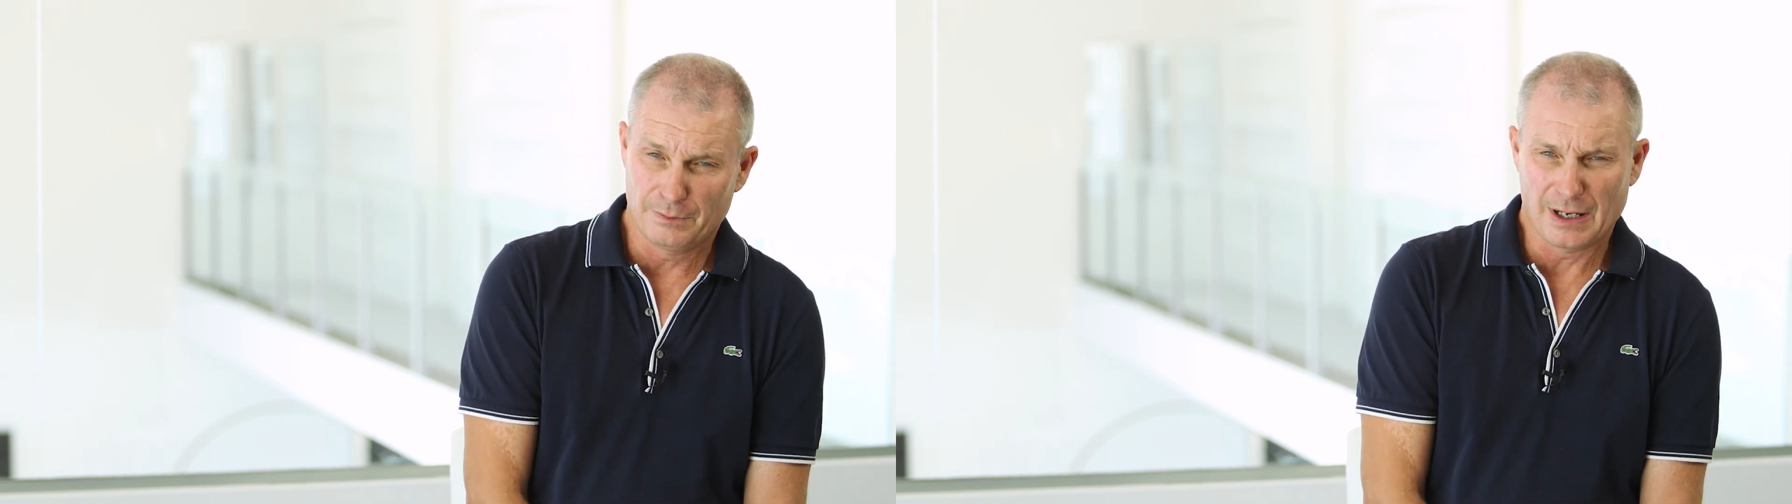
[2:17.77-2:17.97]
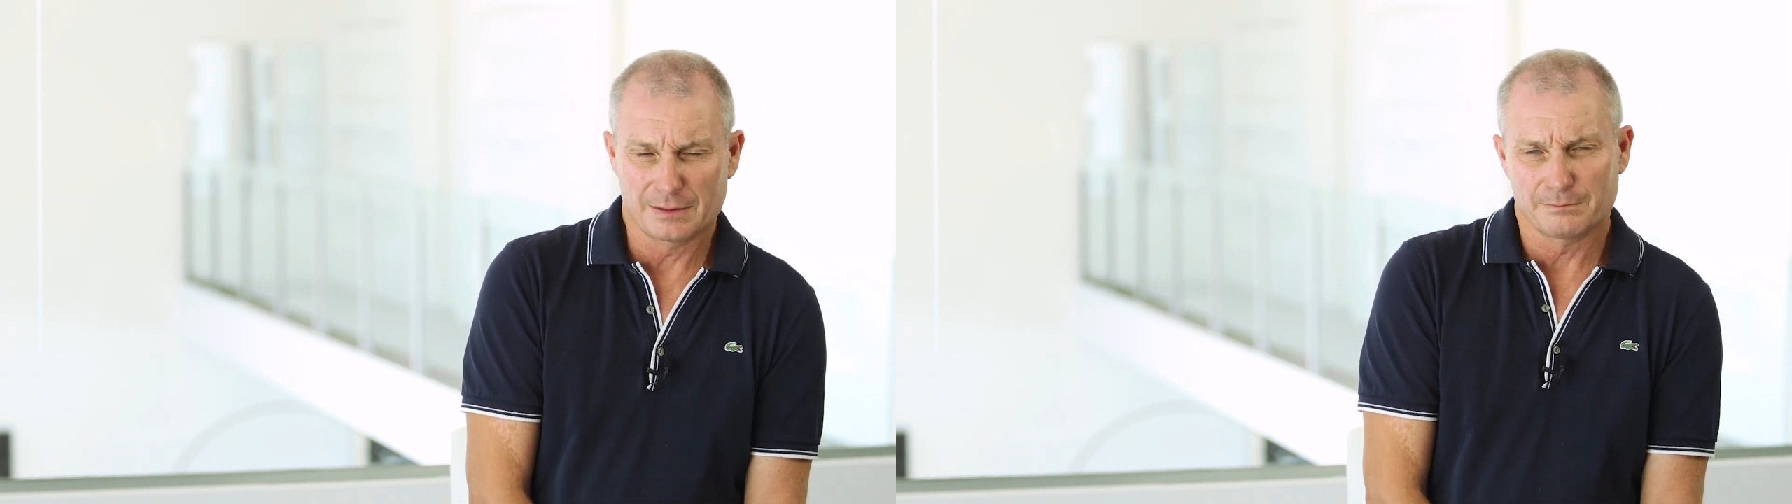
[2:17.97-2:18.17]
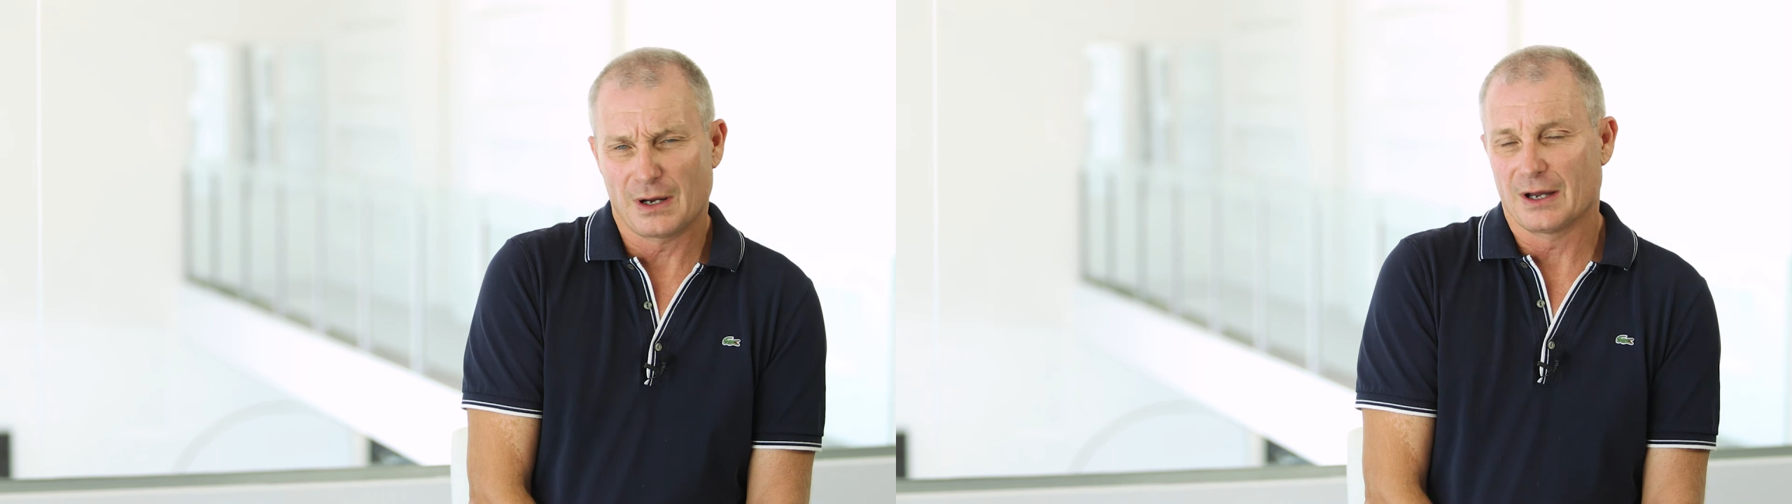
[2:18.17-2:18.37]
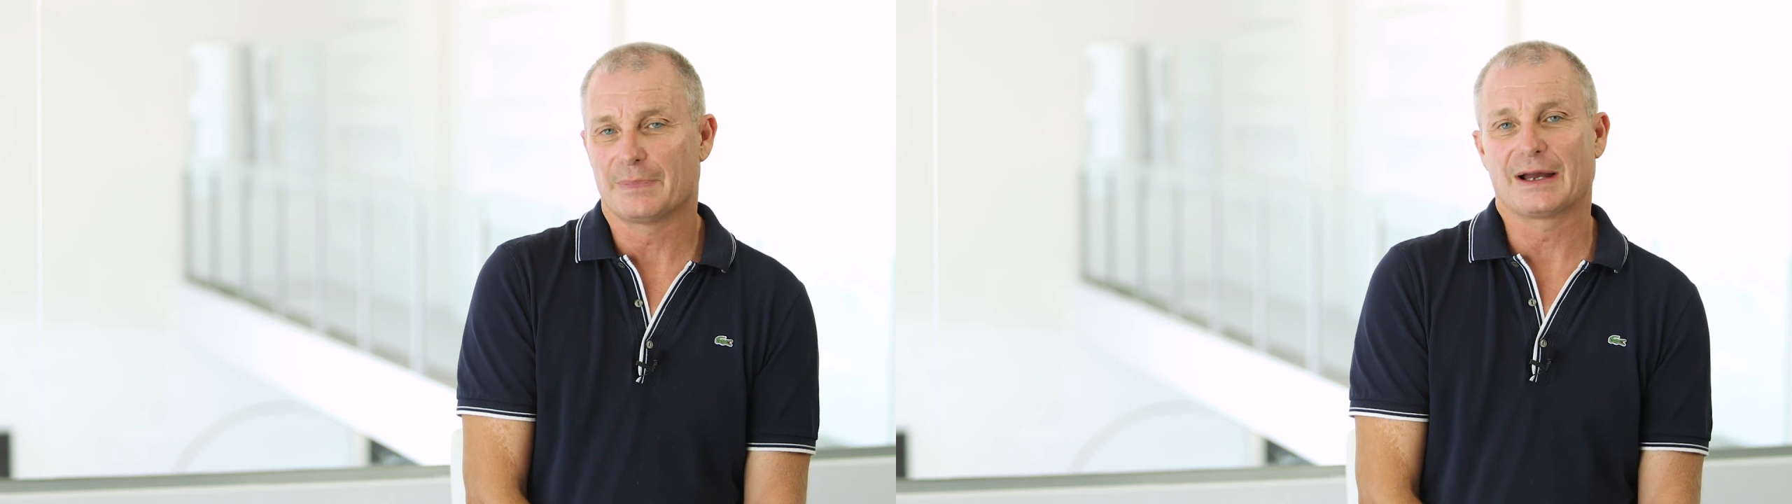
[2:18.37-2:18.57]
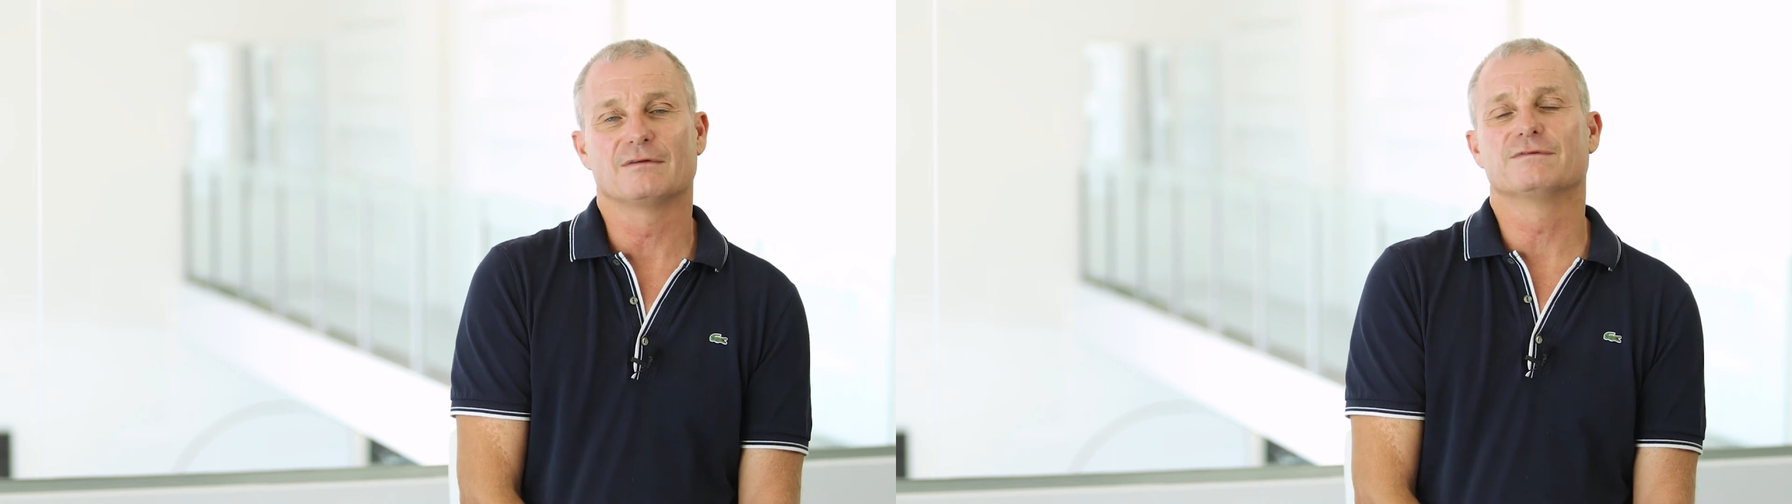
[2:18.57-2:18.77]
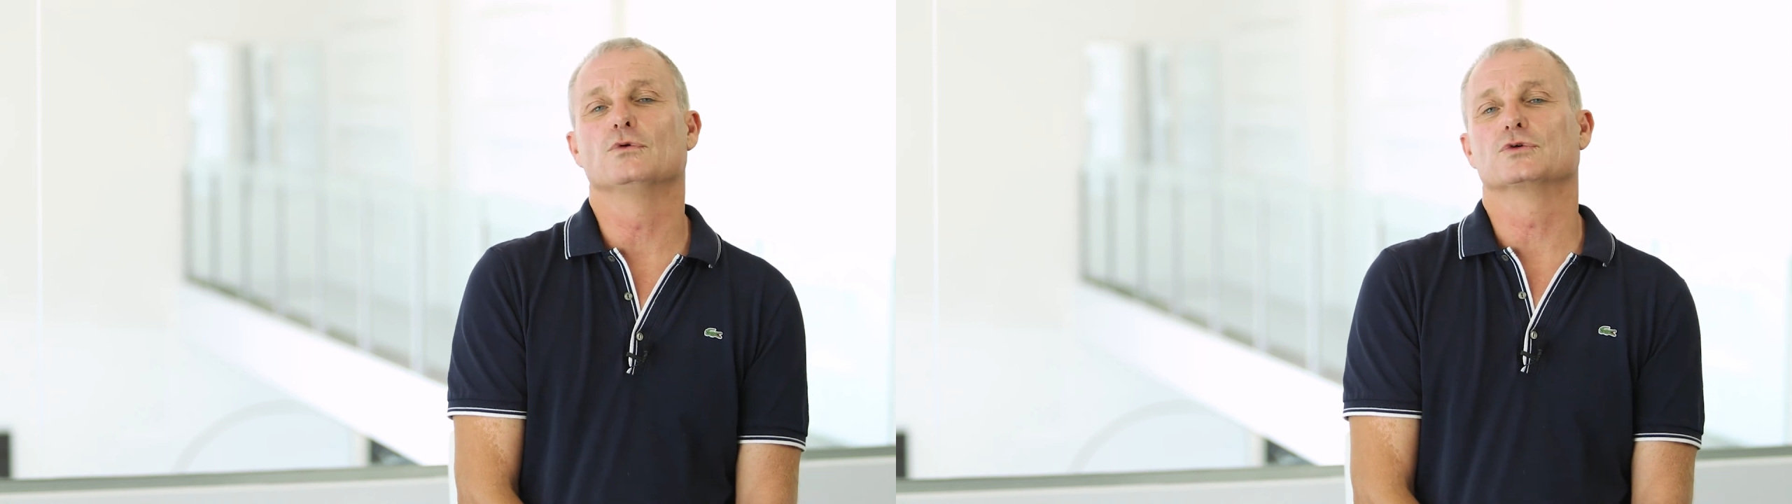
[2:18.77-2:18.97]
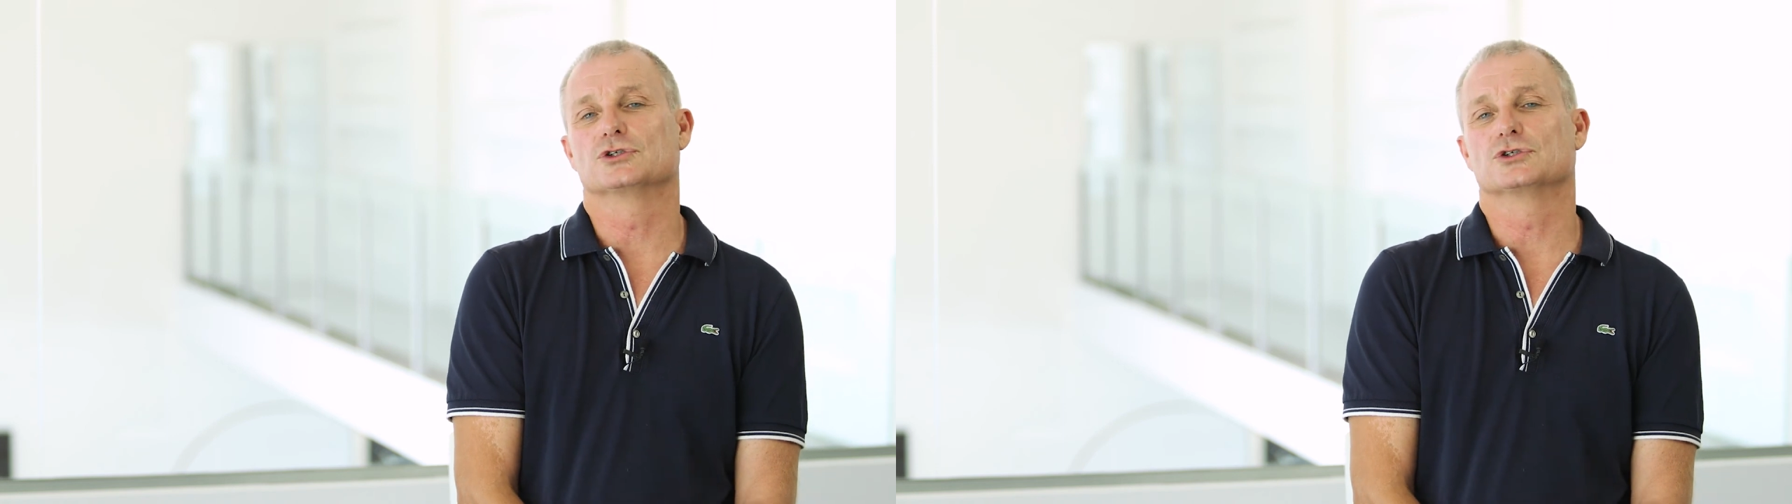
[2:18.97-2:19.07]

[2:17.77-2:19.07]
But by about 4